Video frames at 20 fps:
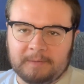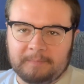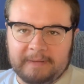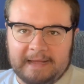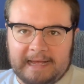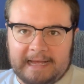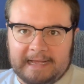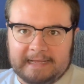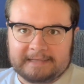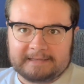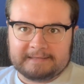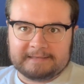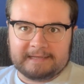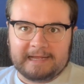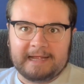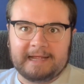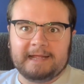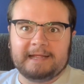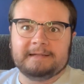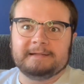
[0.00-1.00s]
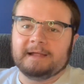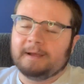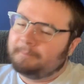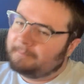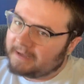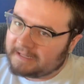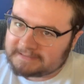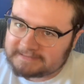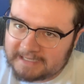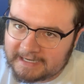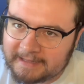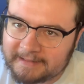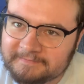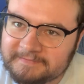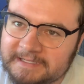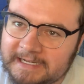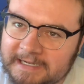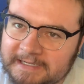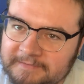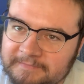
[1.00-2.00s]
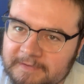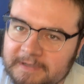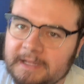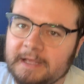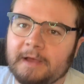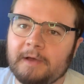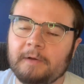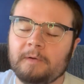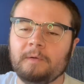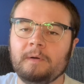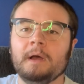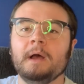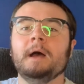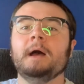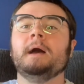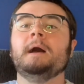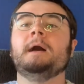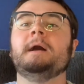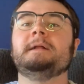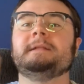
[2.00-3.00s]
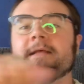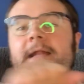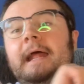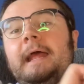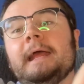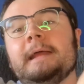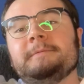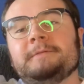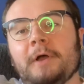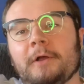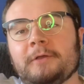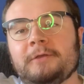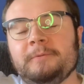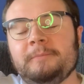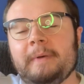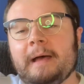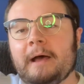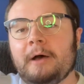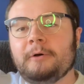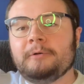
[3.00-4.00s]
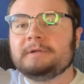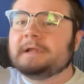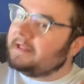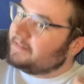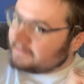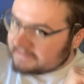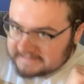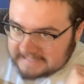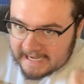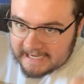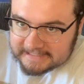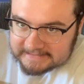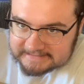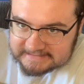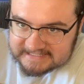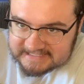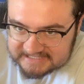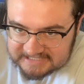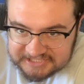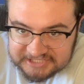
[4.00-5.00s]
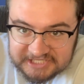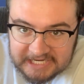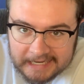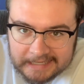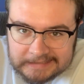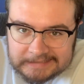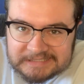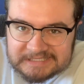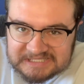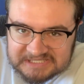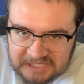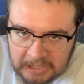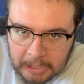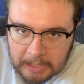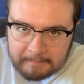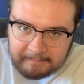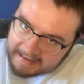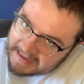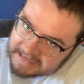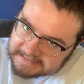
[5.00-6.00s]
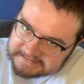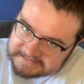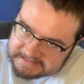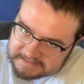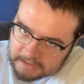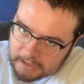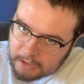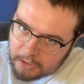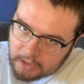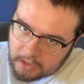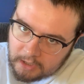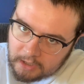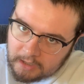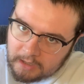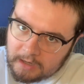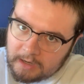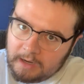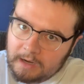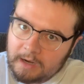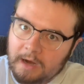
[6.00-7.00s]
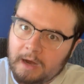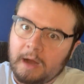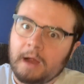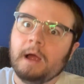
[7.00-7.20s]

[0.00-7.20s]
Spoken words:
back. And by the title of today's video, today I'm talking about the Texas Chainsaw Massacre.